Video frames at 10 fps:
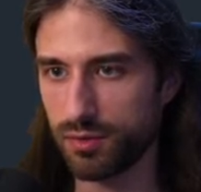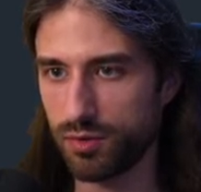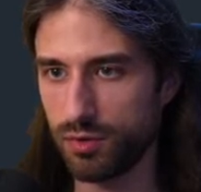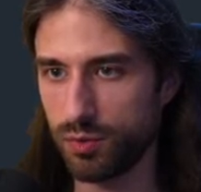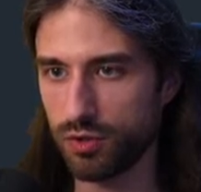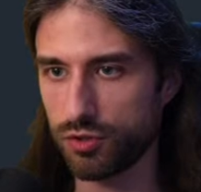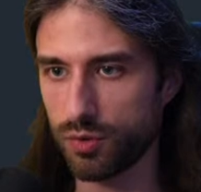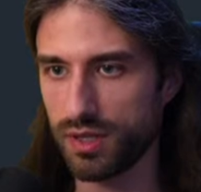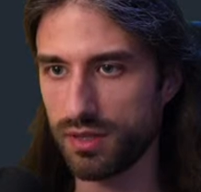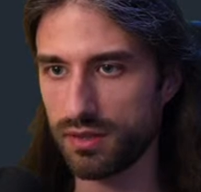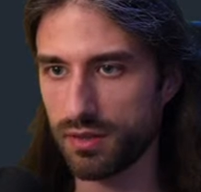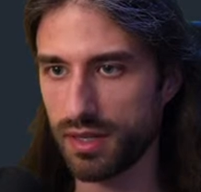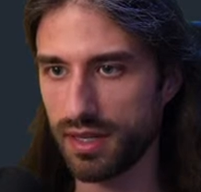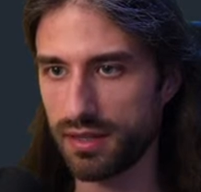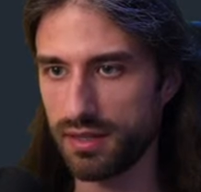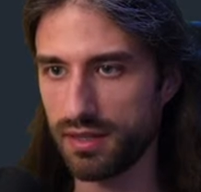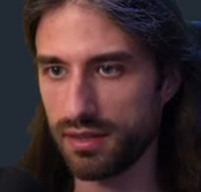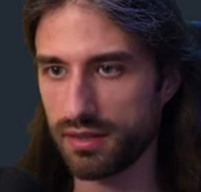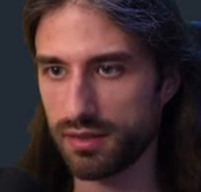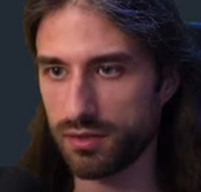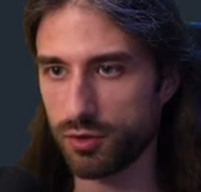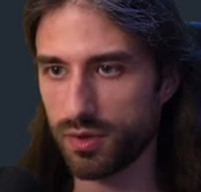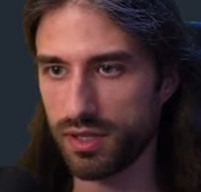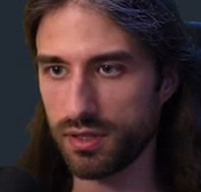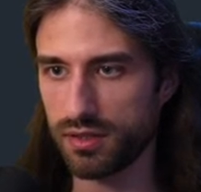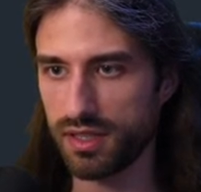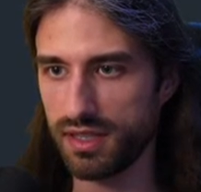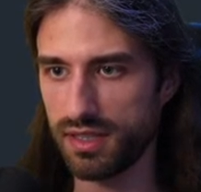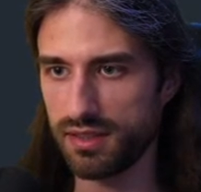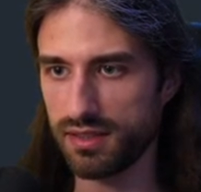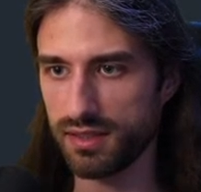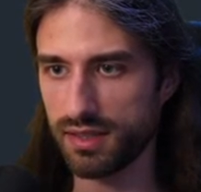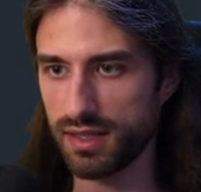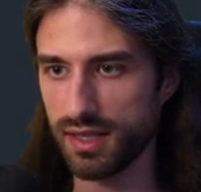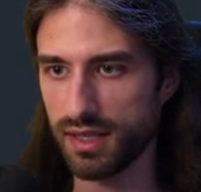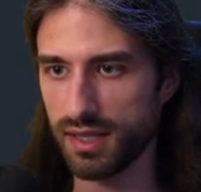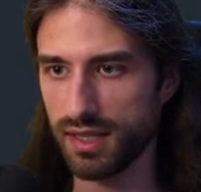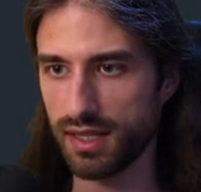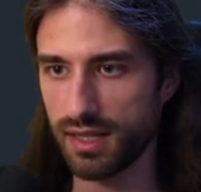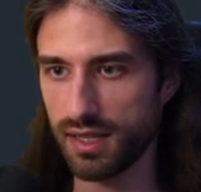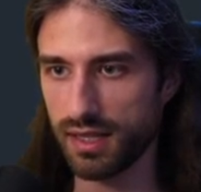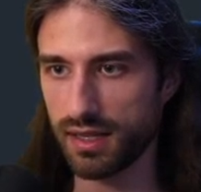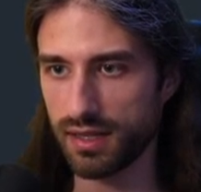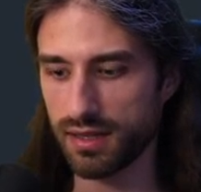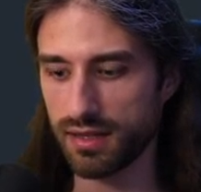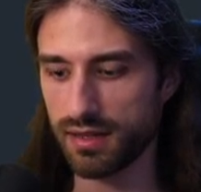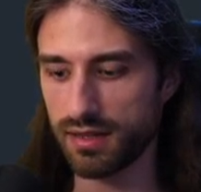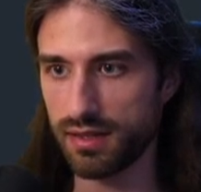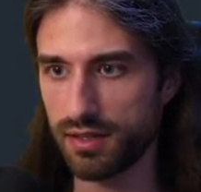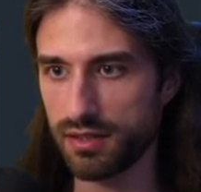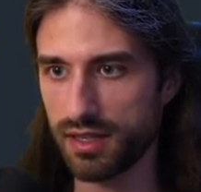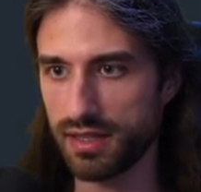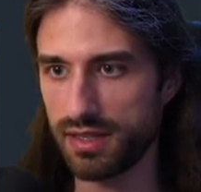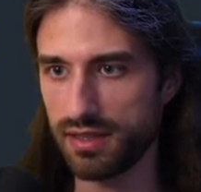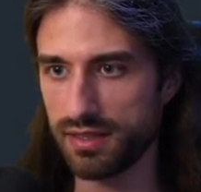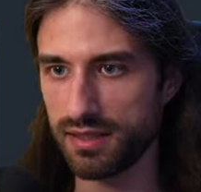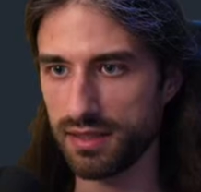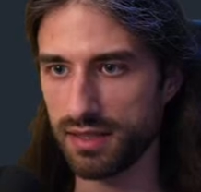into a string. So like this, string.init. Not just like this.